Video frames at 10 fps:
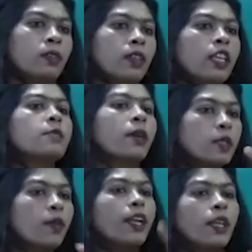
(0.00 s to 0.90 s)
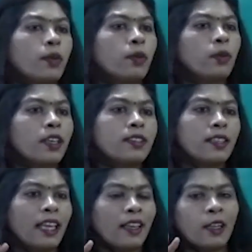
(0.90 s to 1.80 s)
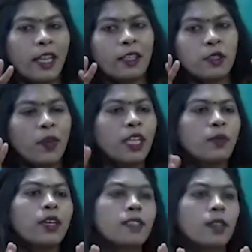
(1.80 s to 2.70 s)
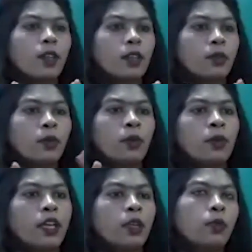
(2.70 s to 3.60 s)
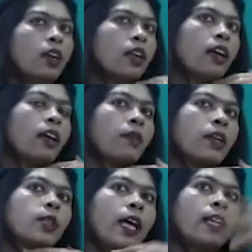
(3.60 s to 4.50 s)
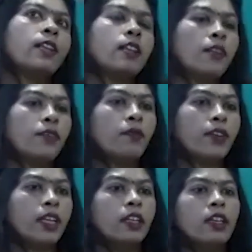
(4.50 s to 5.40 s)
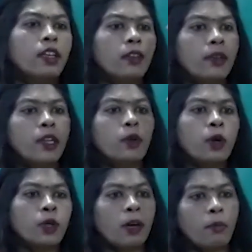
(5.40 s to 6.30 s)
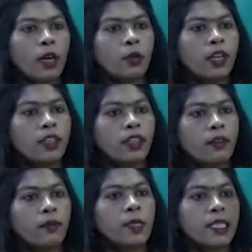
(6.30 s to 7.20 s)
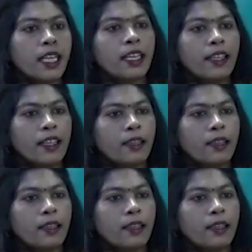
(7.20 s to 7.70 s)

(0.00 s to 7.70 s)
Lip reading: He's persuading you. He's saying like sweet words and all, like you are having talent in different field. We'll go to abroad together. We'll study there.